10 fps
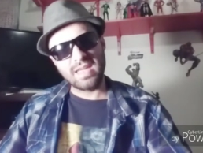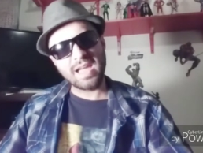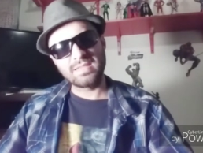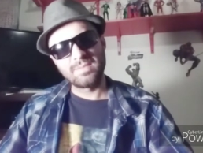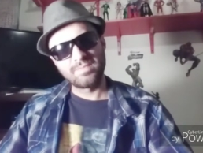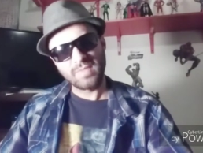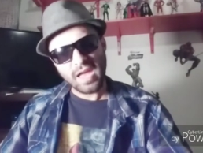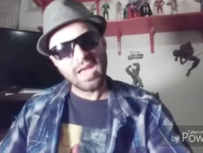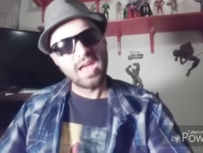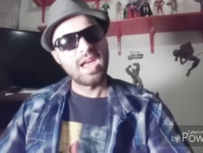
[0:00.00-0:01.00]
that?
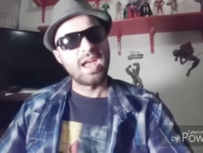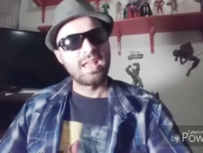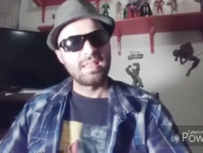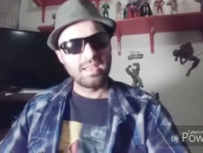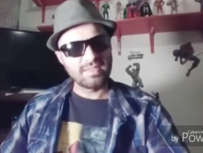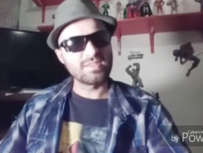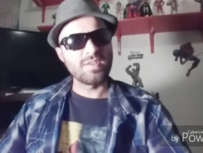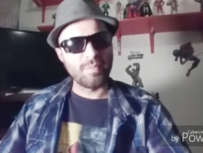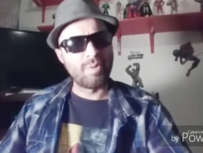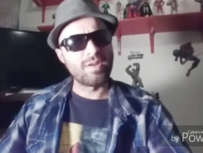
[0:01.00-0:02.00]
It
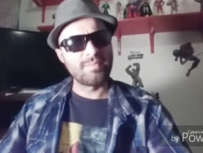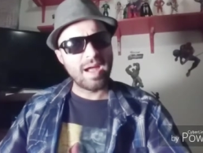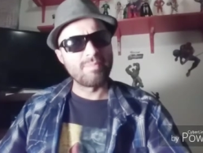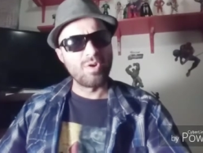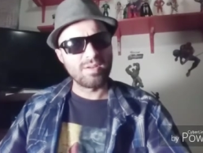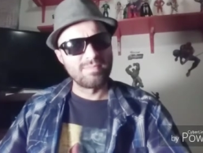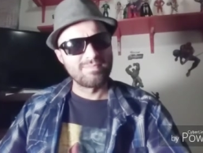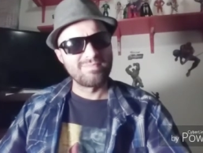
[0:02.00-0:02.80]
deserves a point in my book.